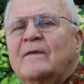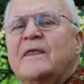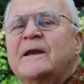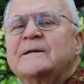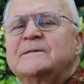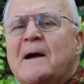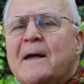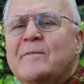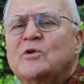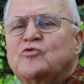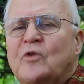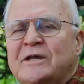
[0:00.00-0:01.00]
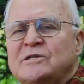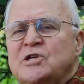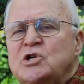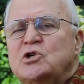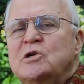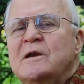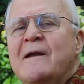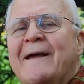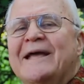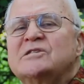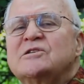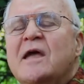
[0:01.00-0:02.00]
that a time of transition
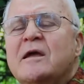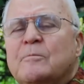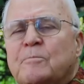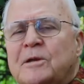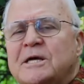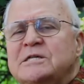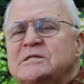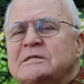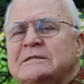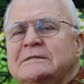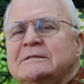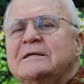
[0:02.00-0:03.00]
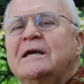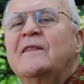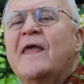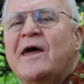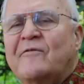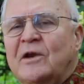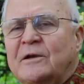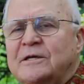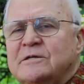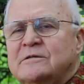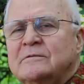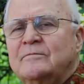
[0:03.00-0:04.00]
has taken place in the
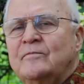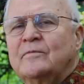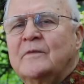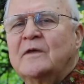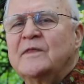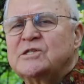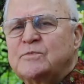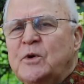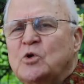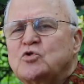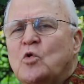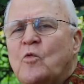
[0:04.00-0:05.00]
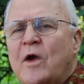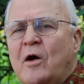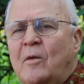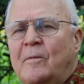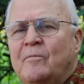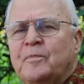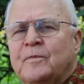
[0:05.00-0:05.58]
heavenlies, in the spiritual realm.